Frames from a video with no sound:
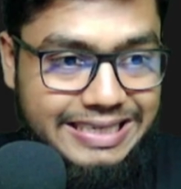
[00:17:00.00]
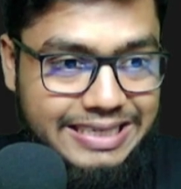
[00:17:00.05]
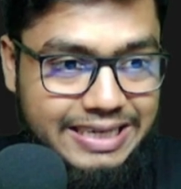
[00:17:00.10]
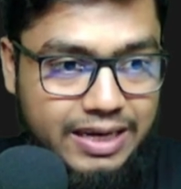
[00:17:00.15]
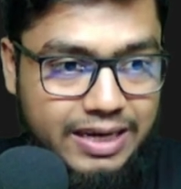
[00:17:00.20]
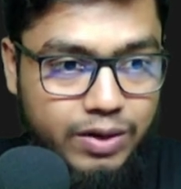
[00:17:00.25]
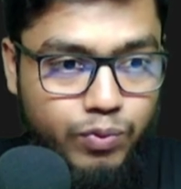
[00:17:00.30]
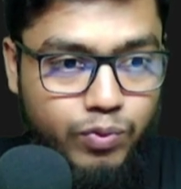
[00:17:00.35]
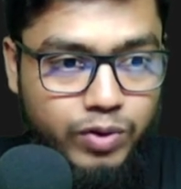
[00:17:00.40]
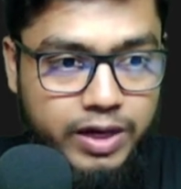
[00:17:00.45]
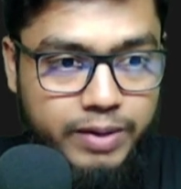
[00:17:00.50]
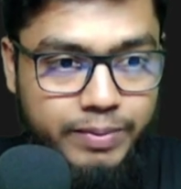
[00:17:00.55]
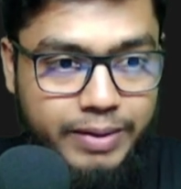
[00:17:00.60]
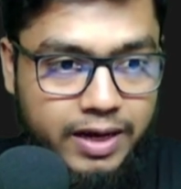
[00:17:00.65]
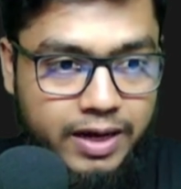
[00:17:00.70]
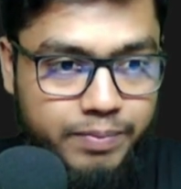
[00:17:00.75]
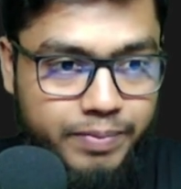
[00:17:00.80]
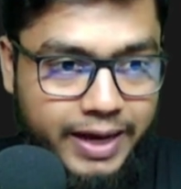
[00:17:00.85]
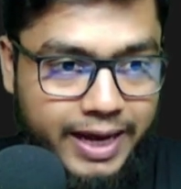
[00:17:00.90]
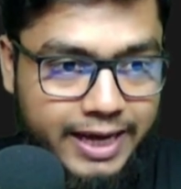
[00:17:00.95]
web
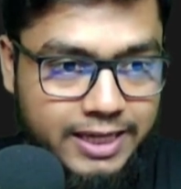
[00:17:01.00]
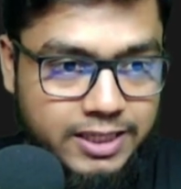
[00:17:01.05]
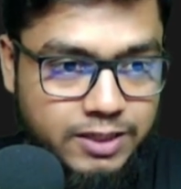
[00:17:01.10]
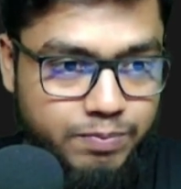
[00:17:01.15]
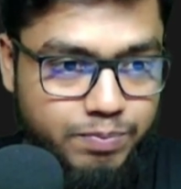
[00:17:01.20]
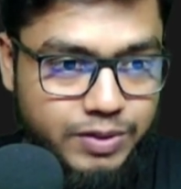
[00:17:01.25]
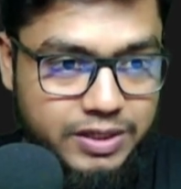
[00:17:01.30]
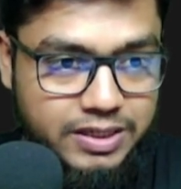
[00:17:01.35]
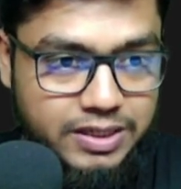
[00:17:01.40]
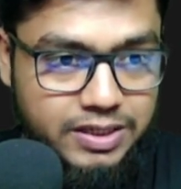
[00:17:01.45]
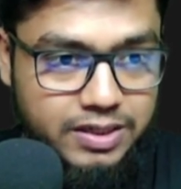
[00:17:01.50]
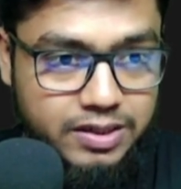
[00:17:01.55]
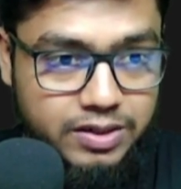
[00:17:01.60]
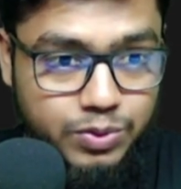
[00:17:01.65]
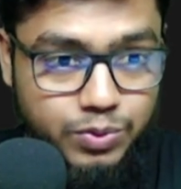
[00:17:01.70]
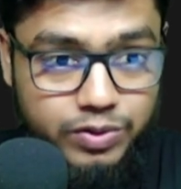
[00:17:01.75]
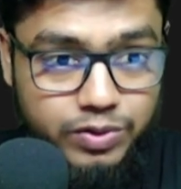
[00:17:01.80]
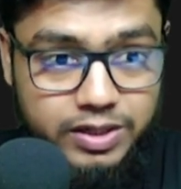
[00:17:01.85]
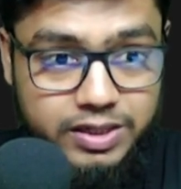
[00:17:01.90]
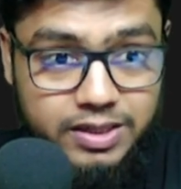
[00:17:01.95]
app has been
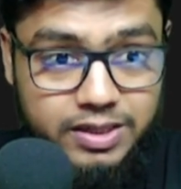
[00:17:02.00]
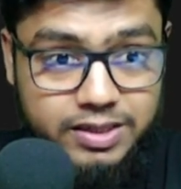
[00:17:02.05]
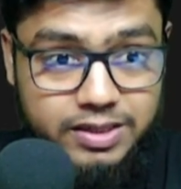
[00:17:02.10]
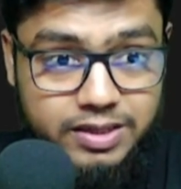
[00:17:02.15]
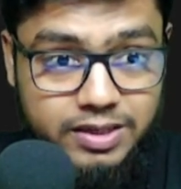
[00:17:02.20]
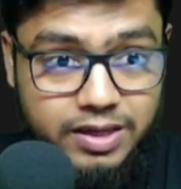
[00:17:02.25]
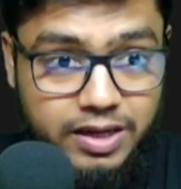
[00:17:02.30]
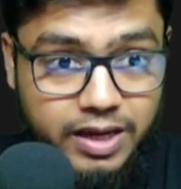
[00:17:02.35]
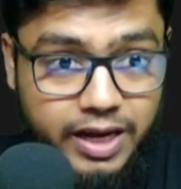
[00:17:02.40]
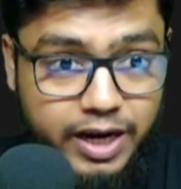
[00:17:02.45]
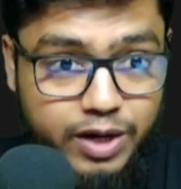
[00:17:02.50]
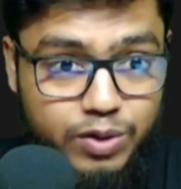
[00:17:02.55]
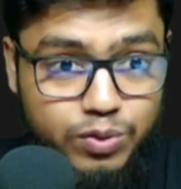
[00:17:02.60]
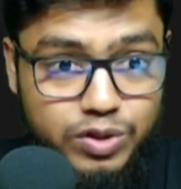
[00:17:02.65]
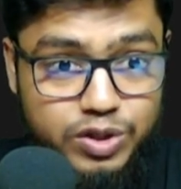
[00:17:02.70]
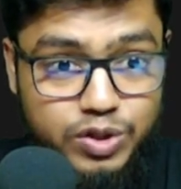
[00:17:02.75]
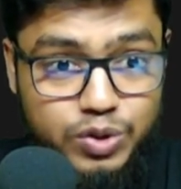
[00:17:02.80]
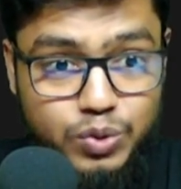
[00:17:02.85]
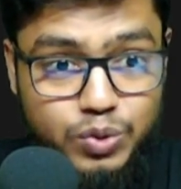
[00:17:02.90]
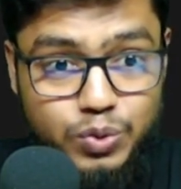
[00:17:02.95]
created
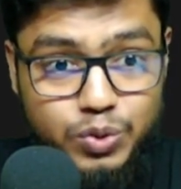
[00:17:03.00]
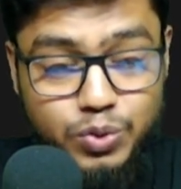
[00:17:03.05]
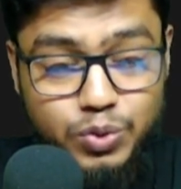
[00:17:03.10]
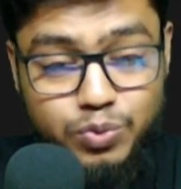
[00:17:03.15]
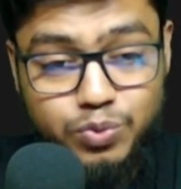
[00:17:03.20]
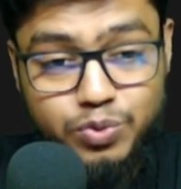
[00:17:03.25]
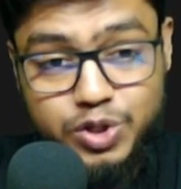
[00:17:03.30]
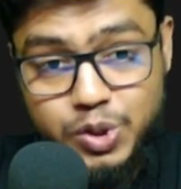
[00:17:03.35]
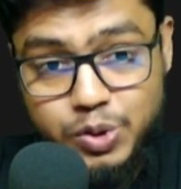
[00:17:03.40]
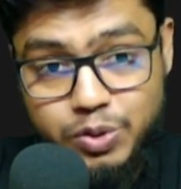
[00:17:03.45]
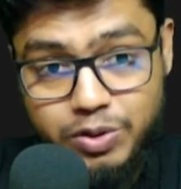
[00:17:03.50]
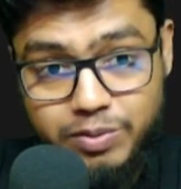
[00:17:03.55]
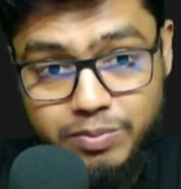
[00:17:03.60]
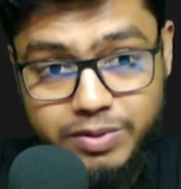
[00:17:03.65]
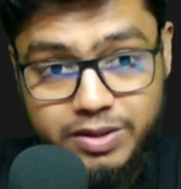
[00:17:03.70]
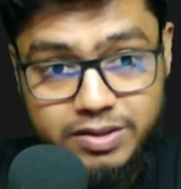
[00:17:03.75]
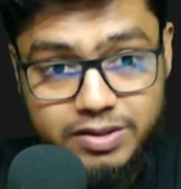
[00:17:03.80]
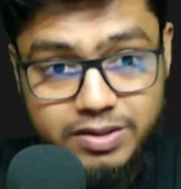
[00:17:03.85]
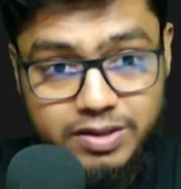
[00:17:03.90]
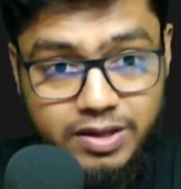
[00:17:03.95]
according to your
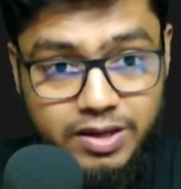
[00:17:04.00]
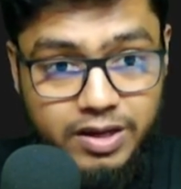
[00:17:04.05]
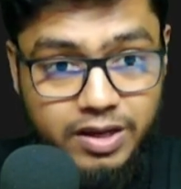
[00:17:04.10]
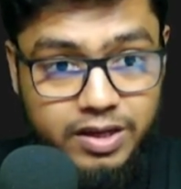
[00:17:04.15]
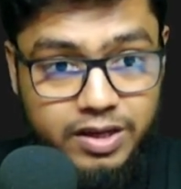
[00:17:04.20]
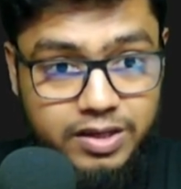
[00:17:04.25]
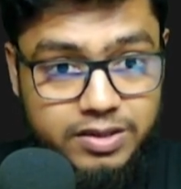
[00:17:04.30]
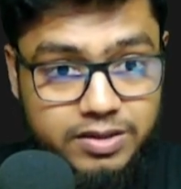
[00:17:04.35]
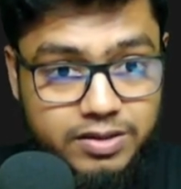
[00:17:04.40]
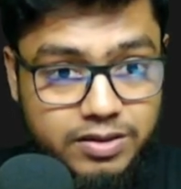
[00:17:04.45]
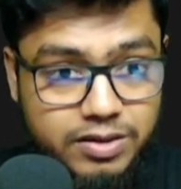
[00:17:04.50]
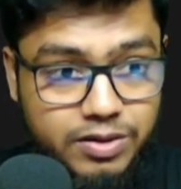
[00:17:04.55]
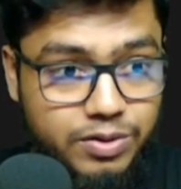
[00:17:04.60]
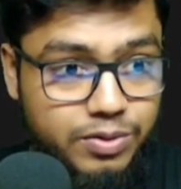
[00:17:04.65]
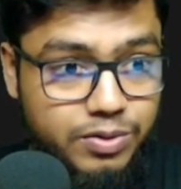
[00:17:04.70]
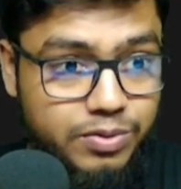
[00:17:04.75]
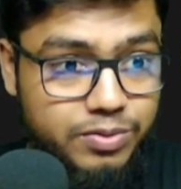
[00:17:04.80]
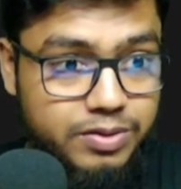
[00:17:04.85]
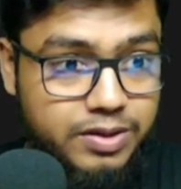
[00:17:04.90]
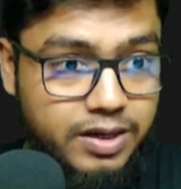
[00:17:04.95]
requirements.
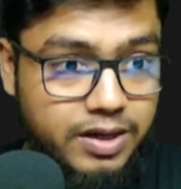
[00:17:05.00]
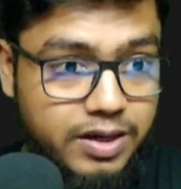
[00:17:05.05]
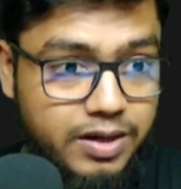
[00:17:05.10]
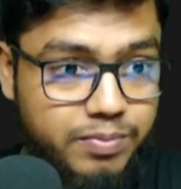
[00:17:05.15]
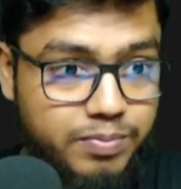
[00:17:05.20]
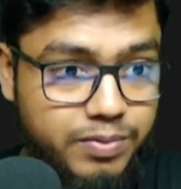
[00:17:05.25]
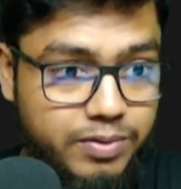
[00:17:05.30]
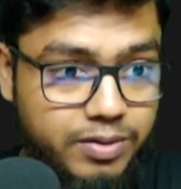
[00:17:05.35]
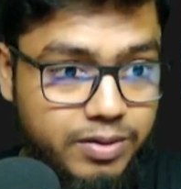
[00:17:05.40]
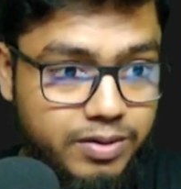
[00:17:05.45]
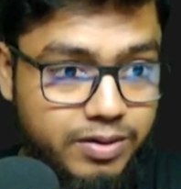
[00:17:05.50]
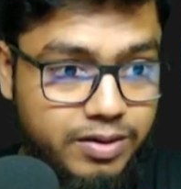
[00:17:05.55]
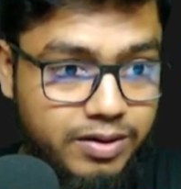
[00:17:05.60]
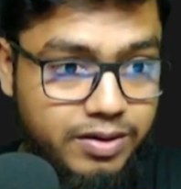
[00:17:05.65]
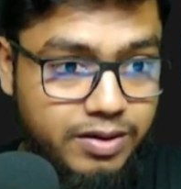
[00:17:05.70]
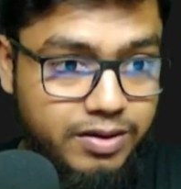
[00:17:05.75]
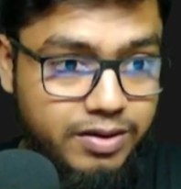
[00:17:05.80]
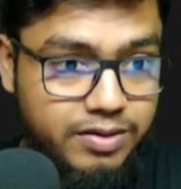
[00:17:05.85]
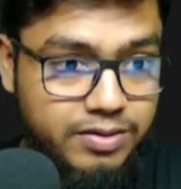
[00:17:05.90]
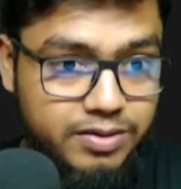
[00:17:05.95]
So yeah,
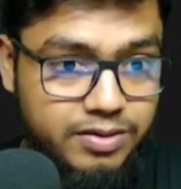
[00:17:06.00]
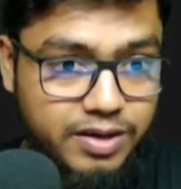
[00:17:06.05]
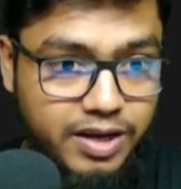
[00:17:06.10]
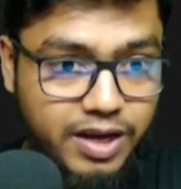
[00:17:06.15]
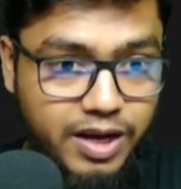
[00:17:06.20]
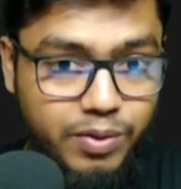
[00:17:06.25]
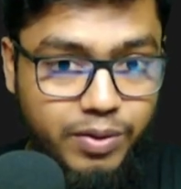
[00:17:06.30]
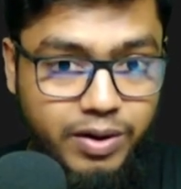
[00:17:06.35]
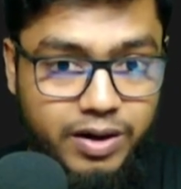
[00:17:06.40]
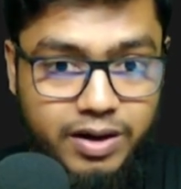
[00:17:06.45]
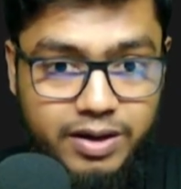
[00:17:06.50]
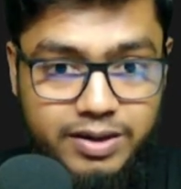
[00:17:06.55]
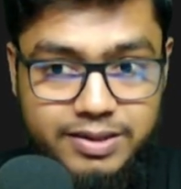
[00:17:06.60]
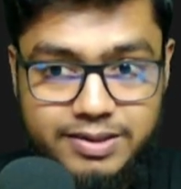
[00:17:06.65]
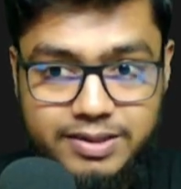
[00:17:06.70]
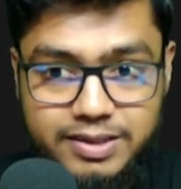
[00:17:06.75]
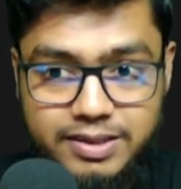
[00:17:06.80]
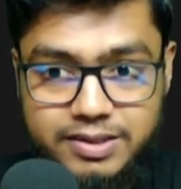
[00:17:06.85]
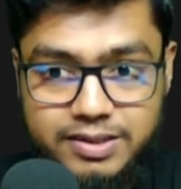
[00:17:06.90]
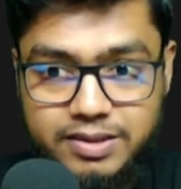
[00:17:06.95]
so now
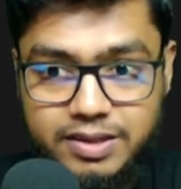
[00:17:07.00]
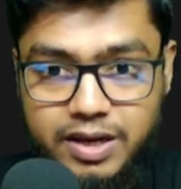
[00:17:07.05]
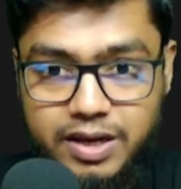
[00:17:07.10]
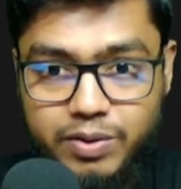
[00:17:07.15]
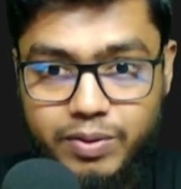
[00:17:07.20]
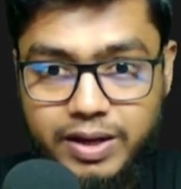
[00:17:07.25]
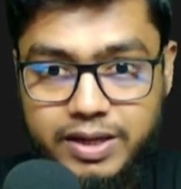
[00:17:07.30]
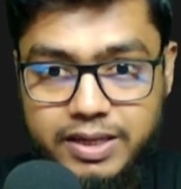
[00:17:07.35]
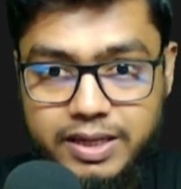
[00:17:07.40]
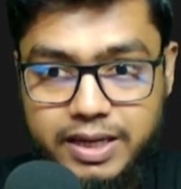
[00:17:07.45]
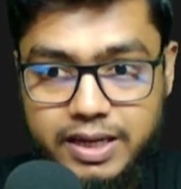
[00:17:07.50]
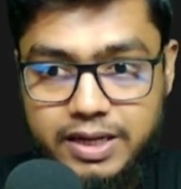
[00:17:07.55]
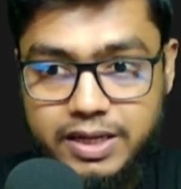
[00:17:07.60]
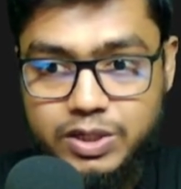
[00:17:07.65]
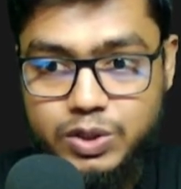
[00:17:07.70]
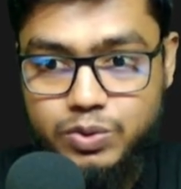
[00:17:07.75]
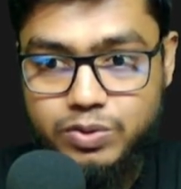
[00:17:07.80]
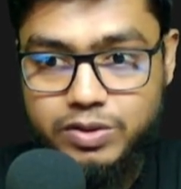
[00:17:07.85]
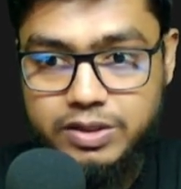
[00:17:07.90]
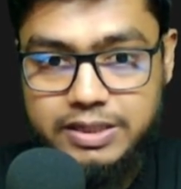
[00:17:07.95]
he said this, now I can
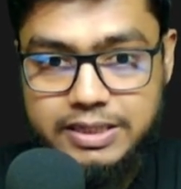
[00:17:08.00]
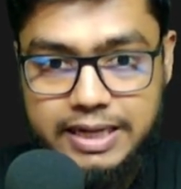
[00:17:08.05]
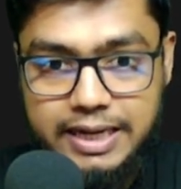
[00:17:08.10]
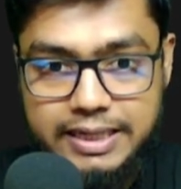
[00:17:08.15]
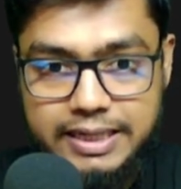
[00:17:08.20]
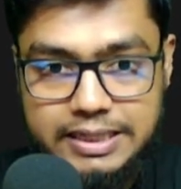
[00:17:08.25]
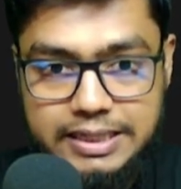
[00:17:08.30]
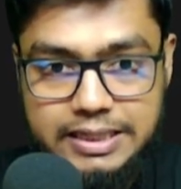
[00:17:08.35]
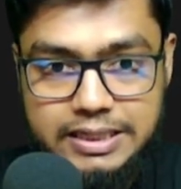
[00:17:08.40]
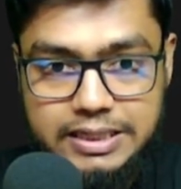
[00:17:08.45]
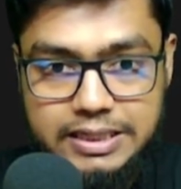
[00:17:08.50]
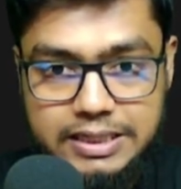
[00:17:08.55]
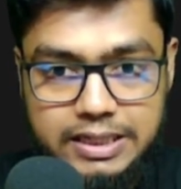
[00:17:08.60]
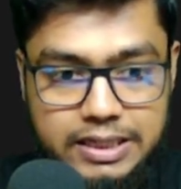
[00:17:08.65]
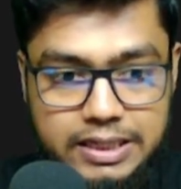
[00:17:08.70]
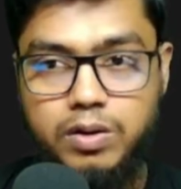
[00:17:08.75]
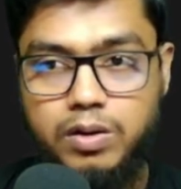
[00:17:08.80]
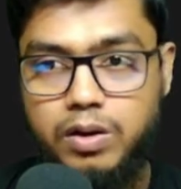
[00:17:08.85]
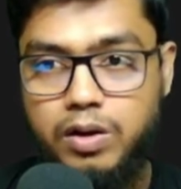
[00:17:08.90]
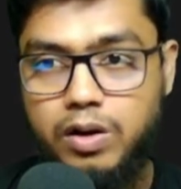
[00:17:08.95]
actually check it.
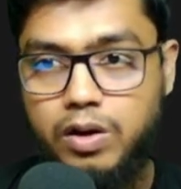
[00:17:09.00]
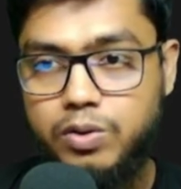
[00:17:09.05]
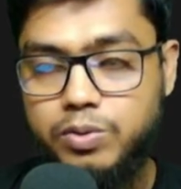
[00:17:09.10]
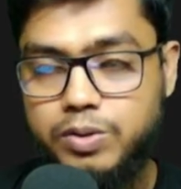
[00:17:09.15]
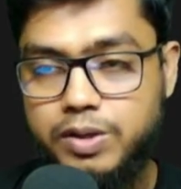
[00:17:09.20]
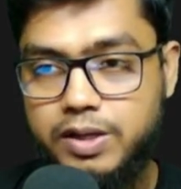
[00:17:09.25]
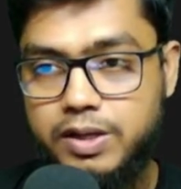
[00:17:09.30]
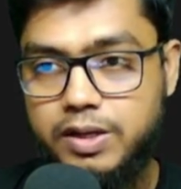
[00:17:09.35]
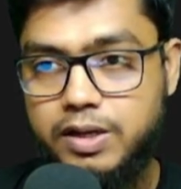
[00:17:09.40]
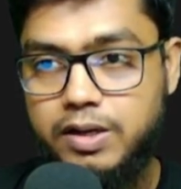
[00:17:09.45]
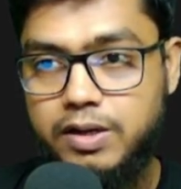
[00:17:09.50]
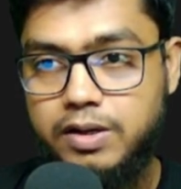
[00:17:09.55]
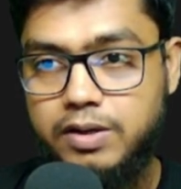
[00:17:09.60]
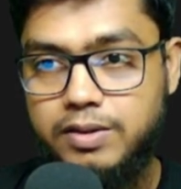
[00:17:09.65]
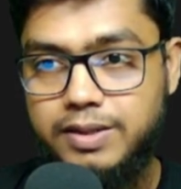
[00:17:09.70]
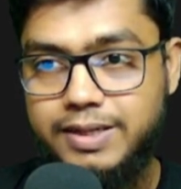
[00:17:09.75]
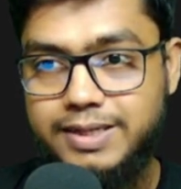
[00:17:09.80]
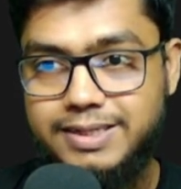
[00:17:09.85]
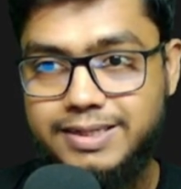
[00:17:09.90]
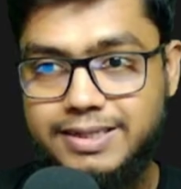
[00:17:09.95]
Okay,
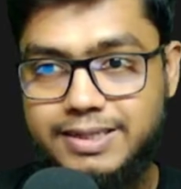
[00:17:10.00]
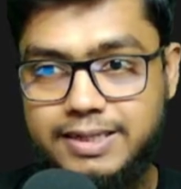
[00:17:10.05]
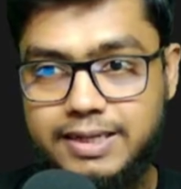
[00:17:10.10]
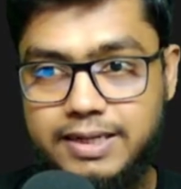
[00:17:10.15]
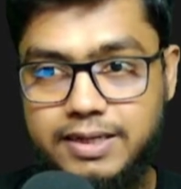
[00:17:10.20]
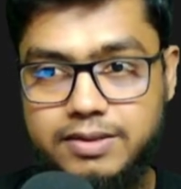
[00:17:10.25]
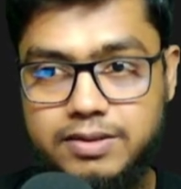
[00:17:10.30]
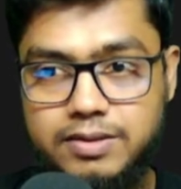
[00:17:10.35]
let's check.